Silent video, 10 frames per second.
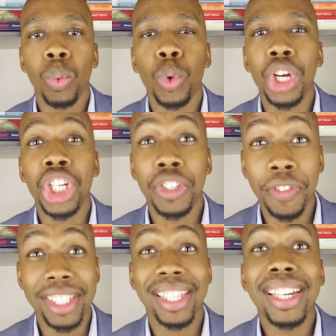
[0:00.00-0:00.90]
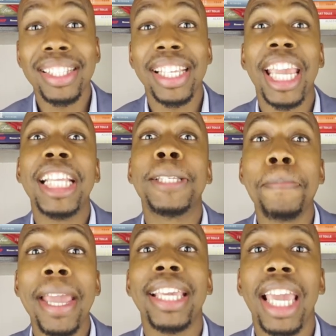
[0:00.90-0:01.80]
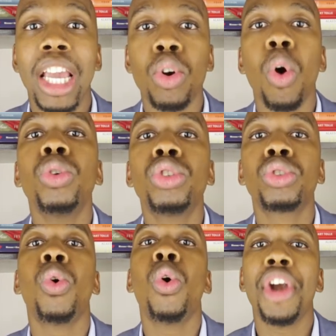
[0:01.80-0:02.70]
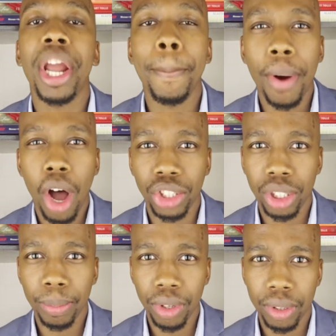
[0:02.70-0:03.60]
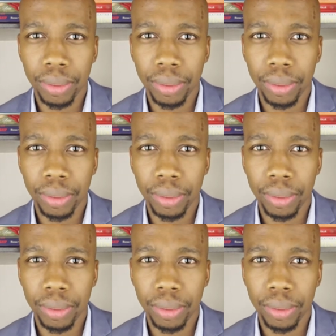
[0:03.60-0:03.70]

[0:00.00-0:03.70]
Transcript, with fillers: which facilitates making goal scoring possible.